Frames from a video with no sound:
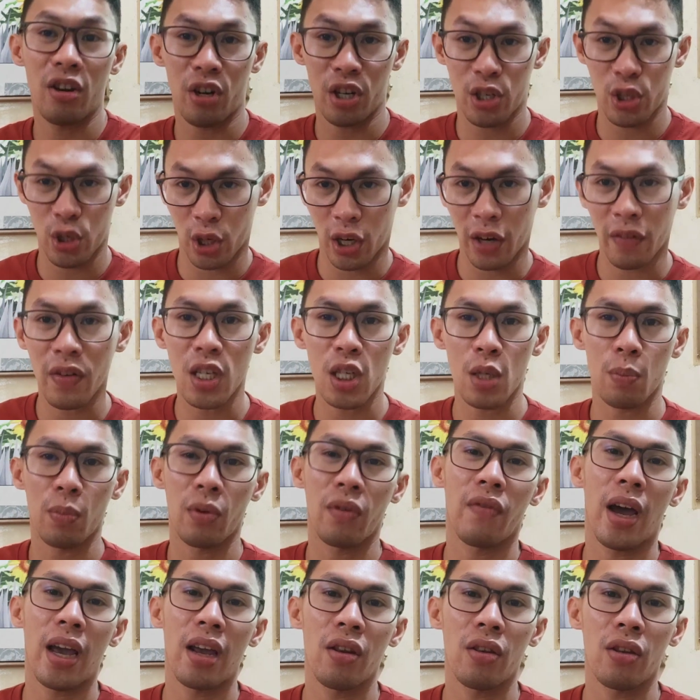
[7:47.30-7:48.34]
service
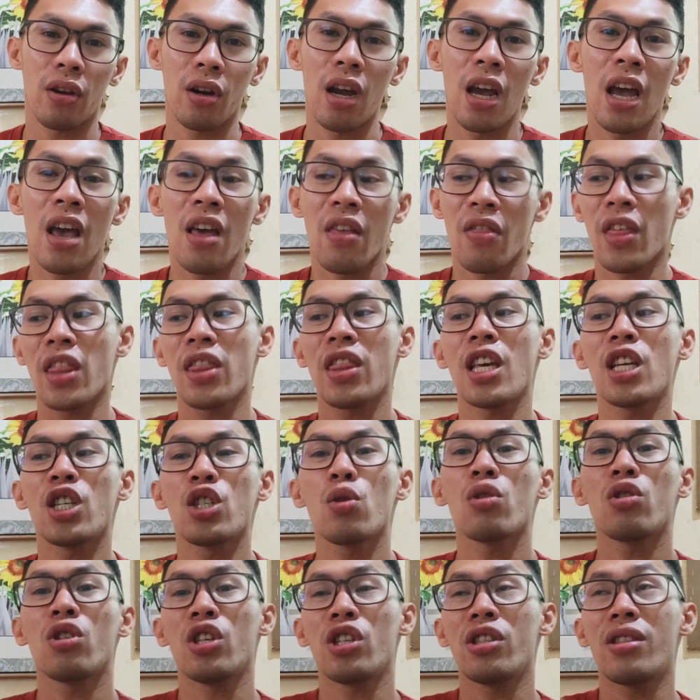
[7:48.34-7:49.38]
provider,
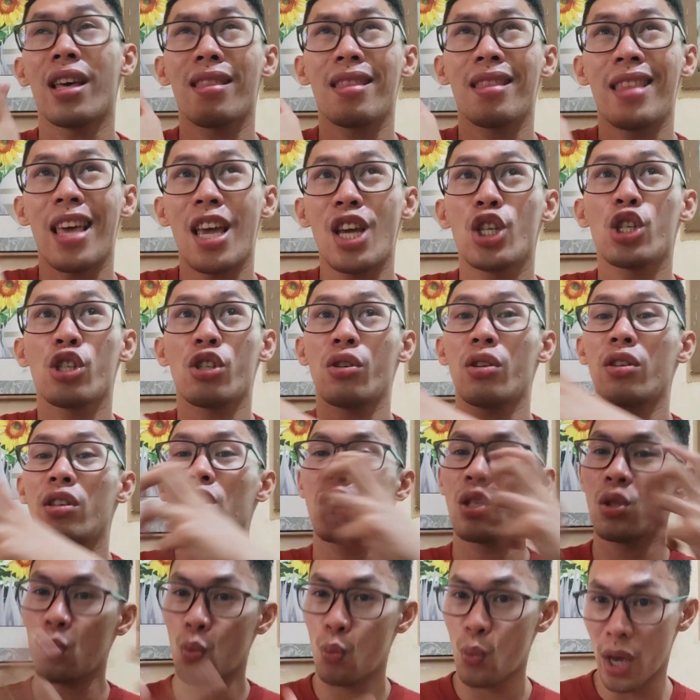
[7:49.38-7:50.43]
that they should
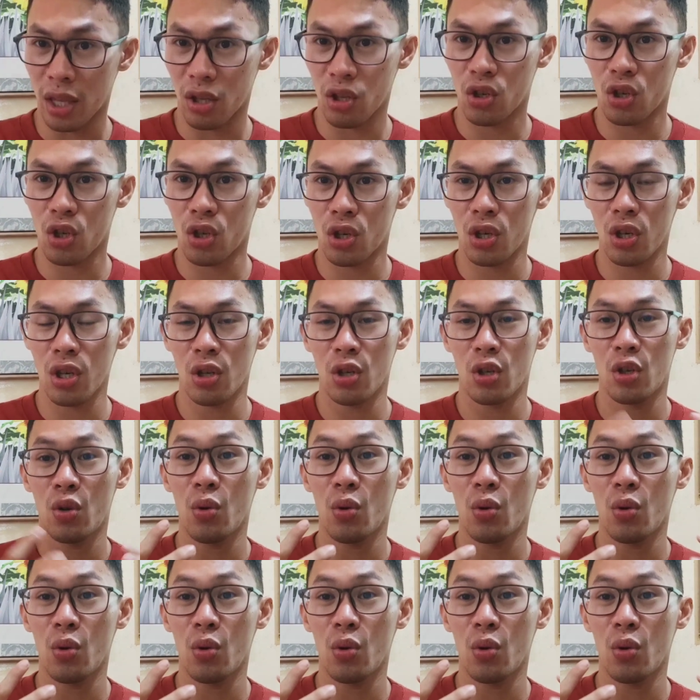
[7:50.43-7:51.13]
switch